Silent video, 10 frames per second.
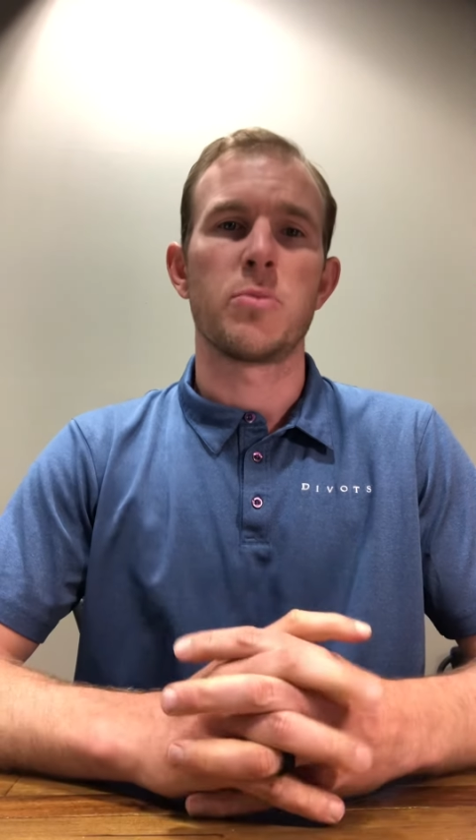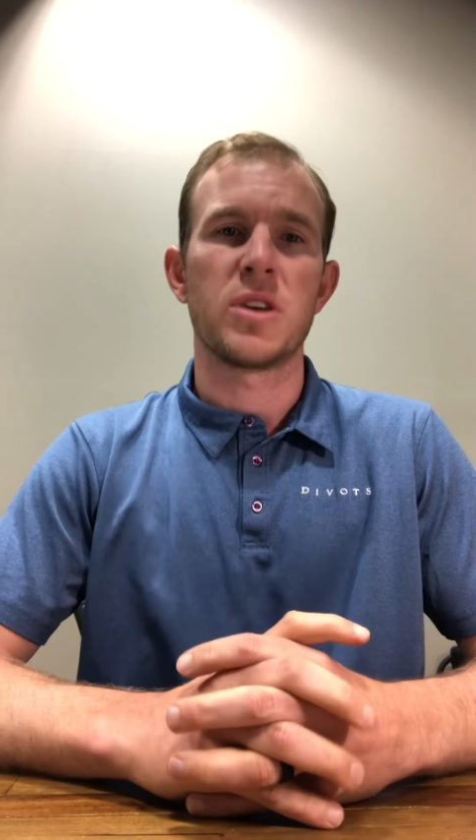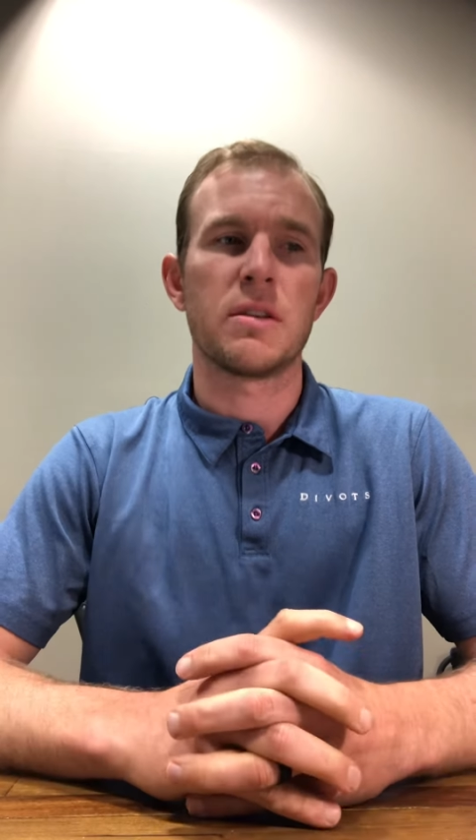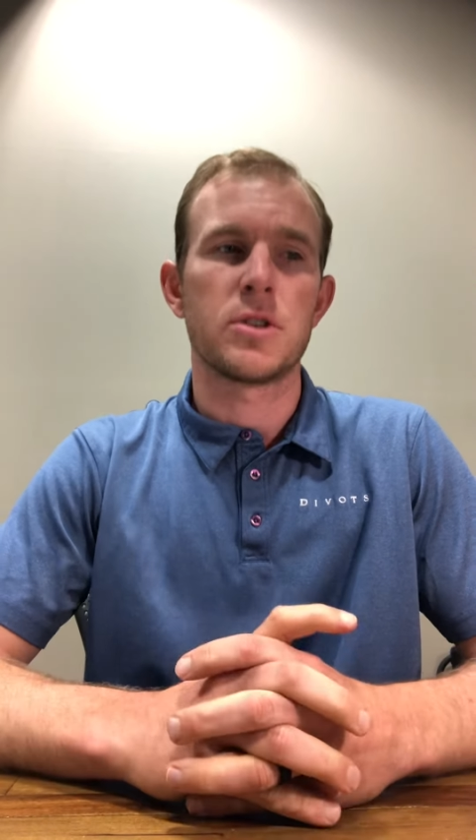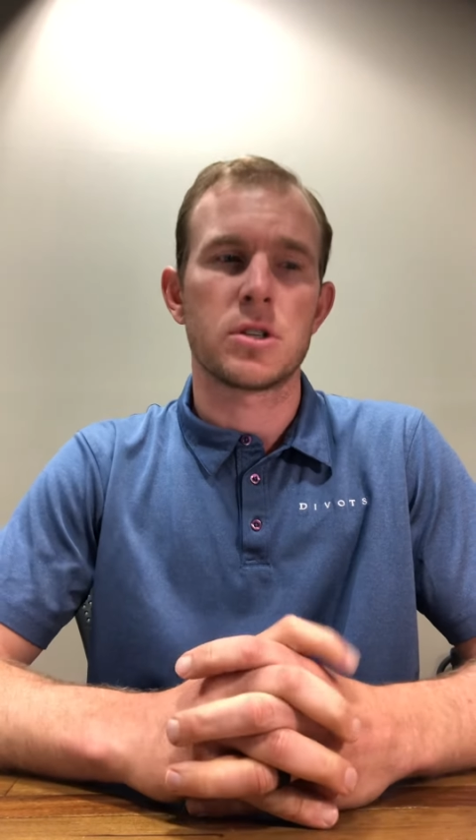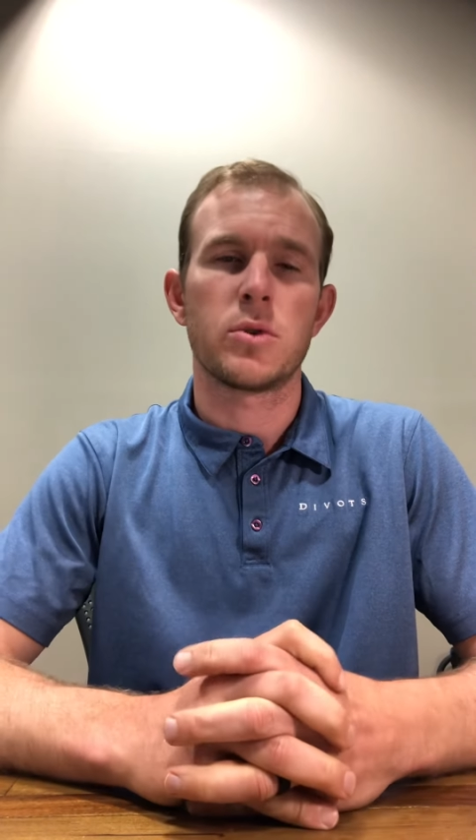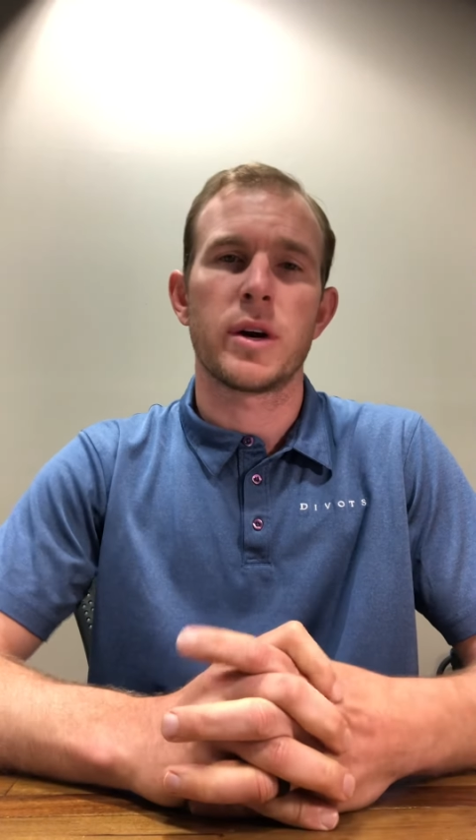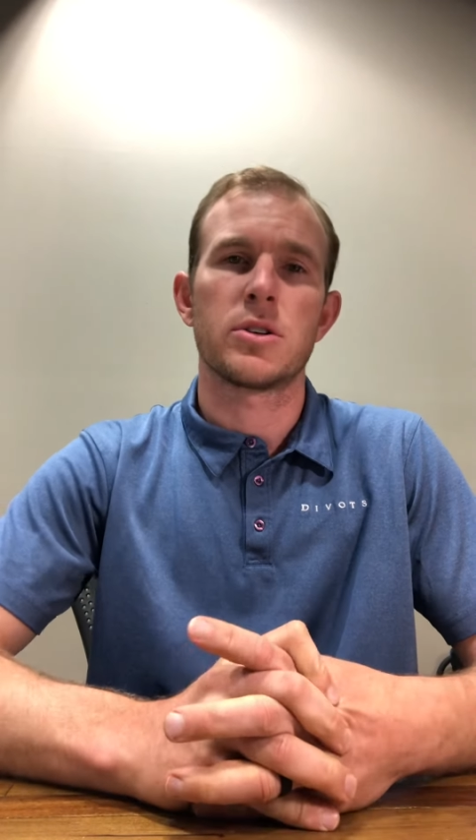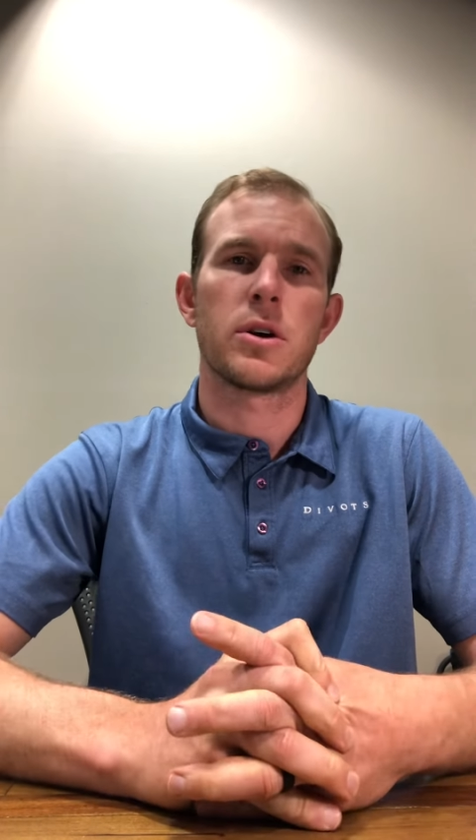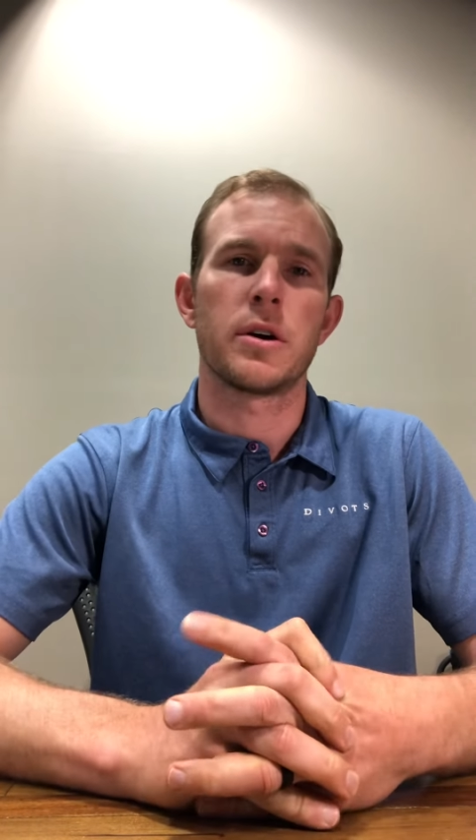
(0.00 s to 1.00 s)
and give us a
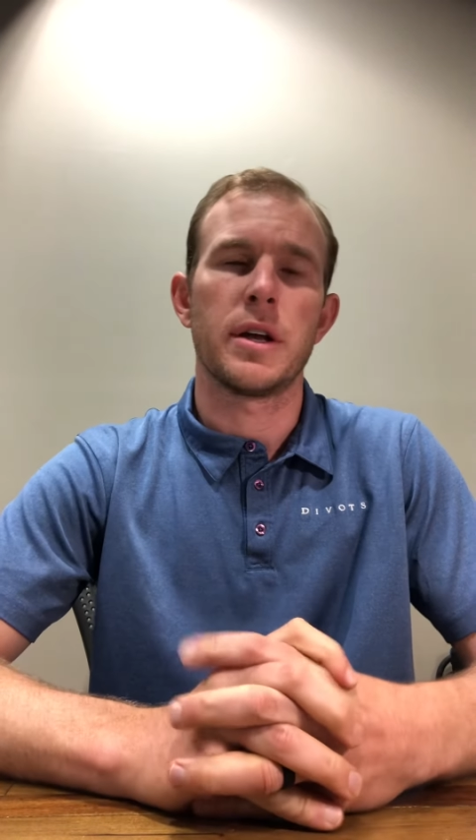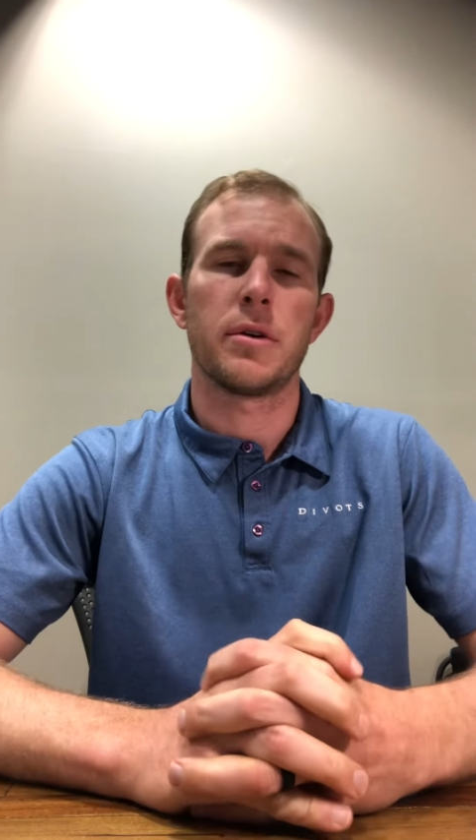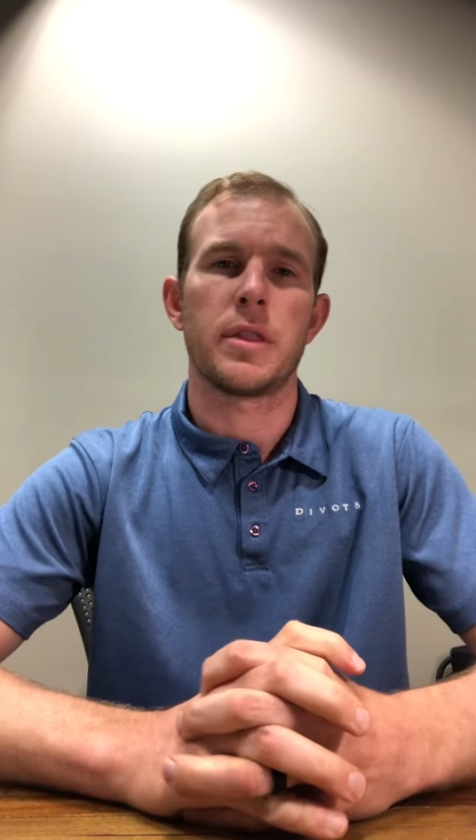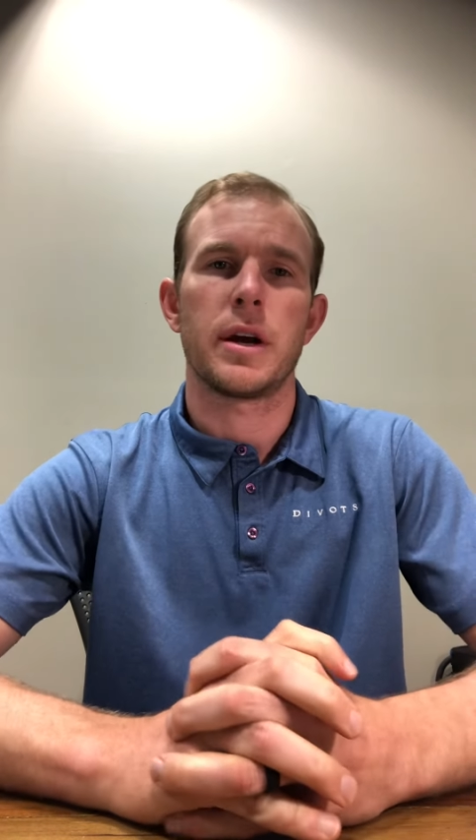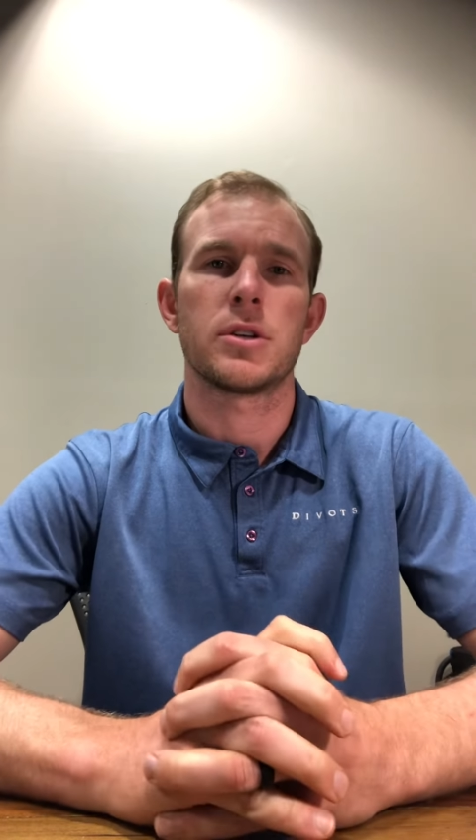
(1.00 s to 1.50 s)
quick turn here and there.